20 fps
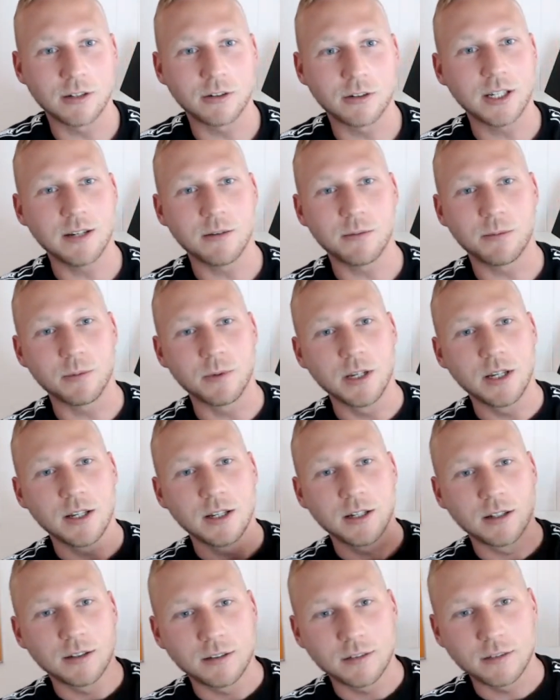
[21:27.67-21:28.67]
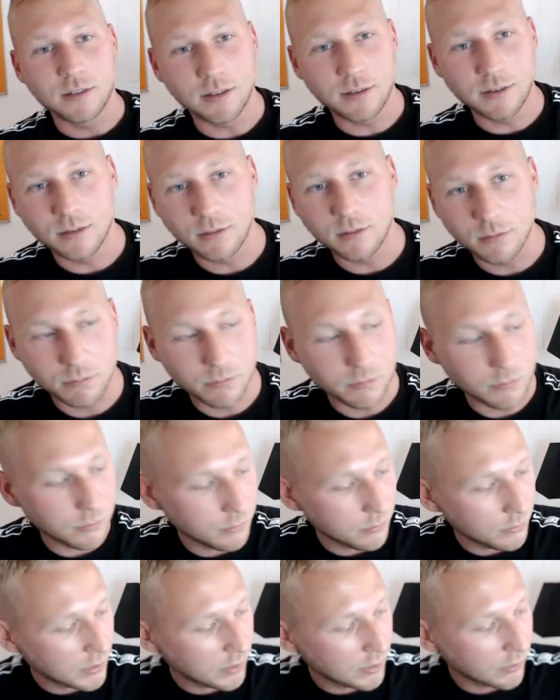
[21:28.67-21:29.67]
Okay, this
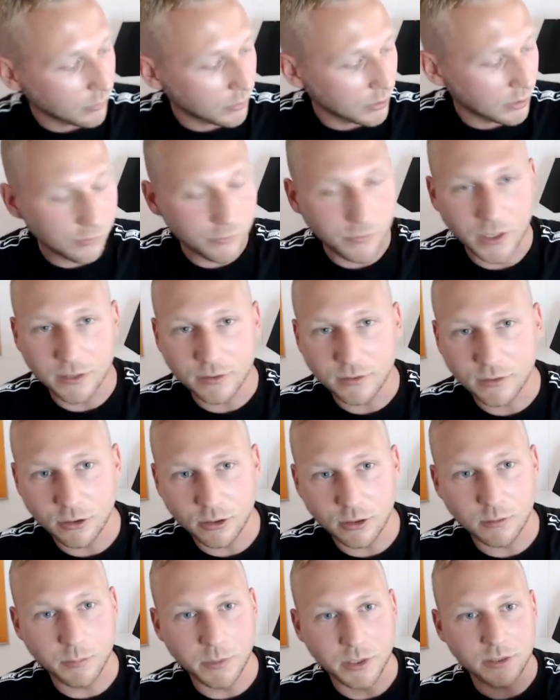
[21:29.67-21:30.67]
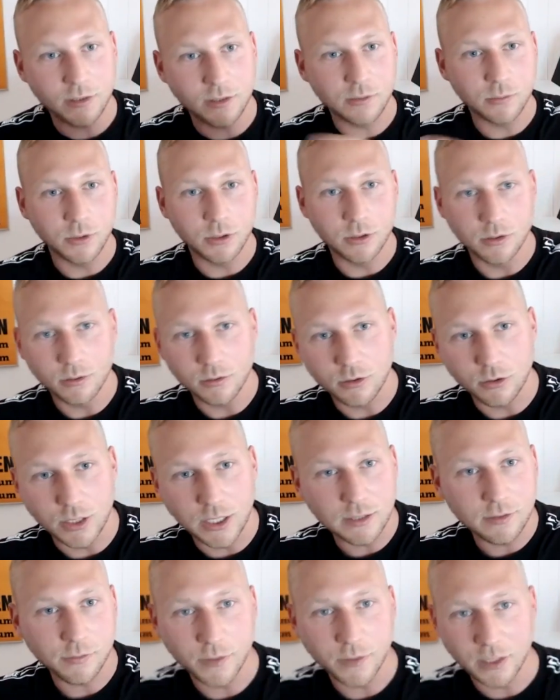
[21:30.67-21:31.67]
one is faster, but this one
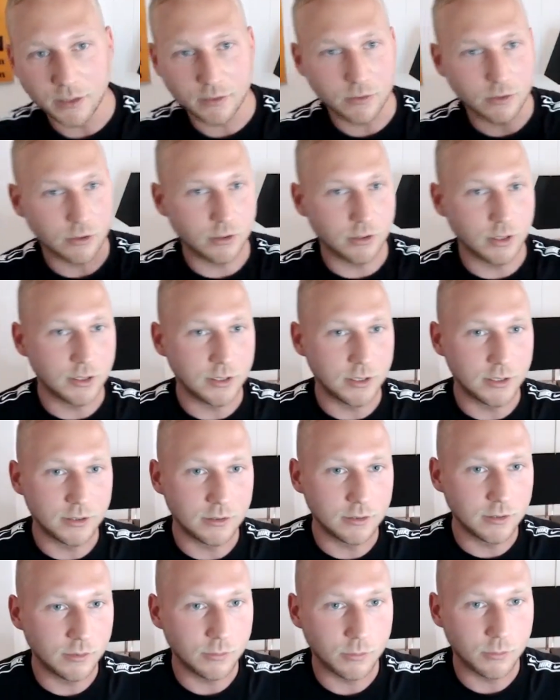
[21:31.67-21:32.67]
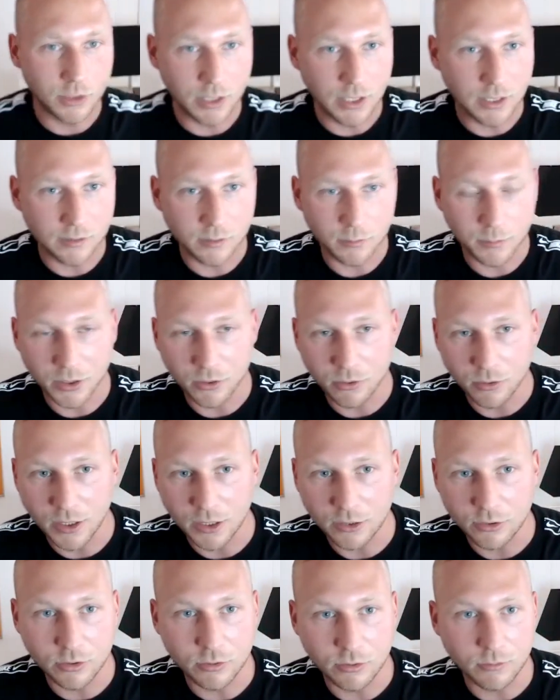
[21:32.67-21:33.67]
connects faster, and then this one has a better
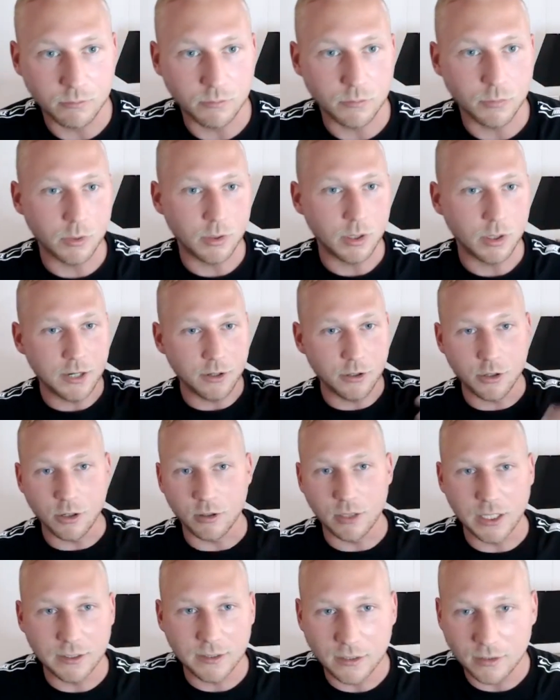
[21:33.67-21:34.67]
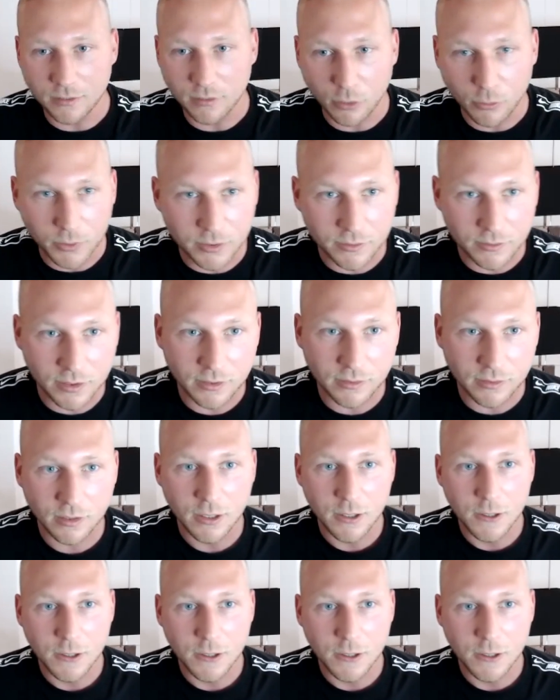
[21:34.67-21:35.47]
connection. I don't know. Like, there's always these